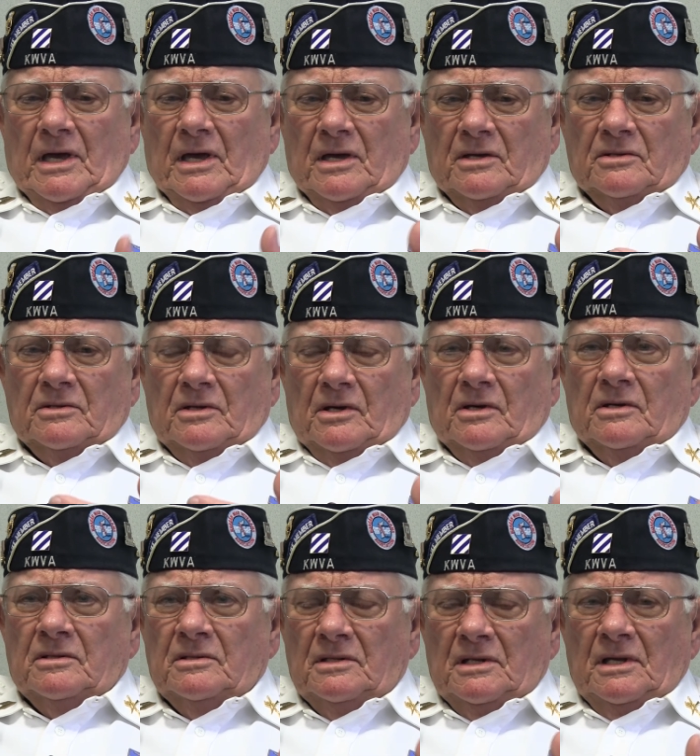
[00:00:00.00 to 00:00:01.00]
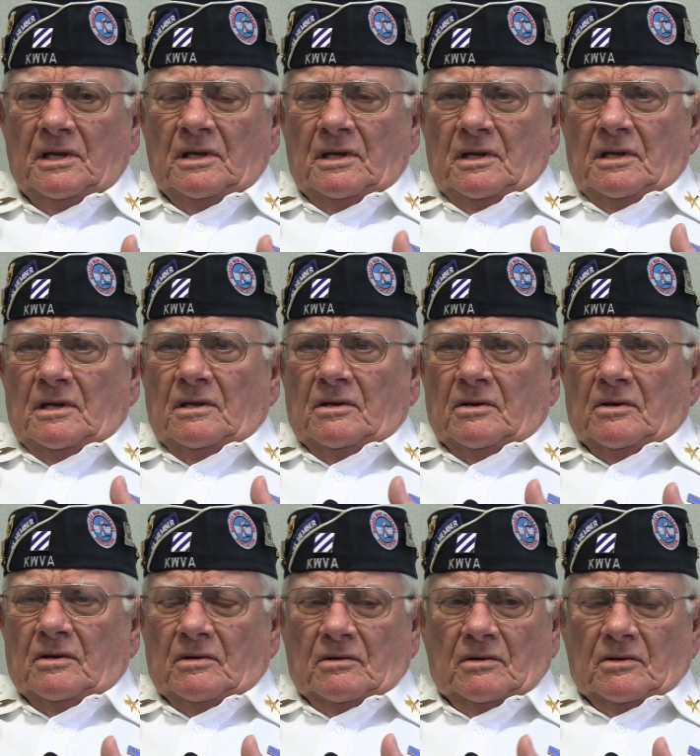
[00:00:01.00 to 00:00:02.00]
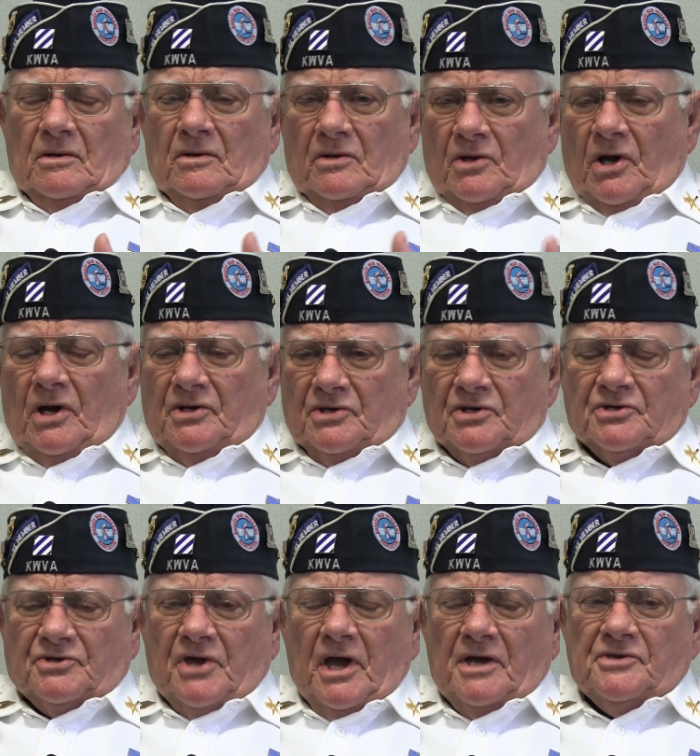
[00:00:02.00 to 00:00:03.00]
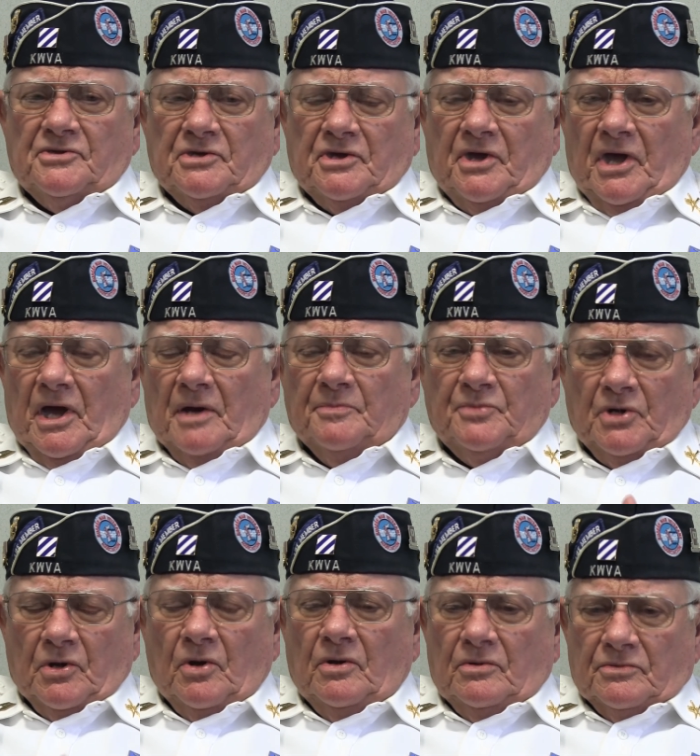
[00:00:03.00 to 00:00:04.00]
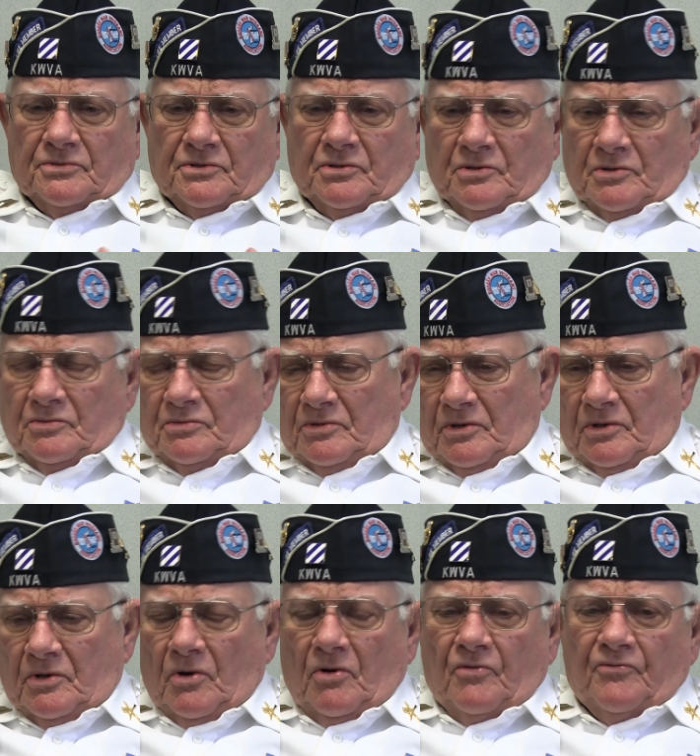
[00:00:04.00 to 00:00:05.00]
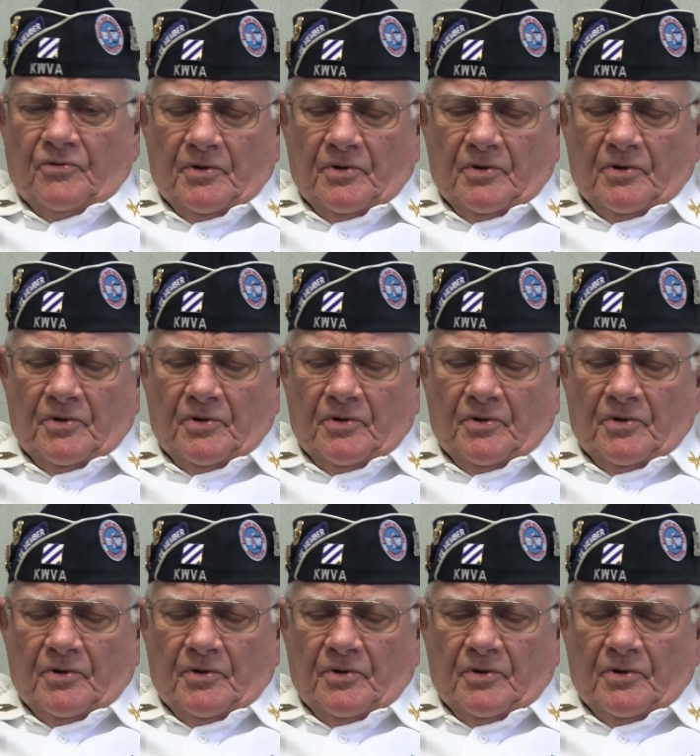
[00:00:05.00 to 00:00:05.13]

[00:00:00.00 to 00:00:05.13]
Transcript: and uh, got in a taxi cab to, to go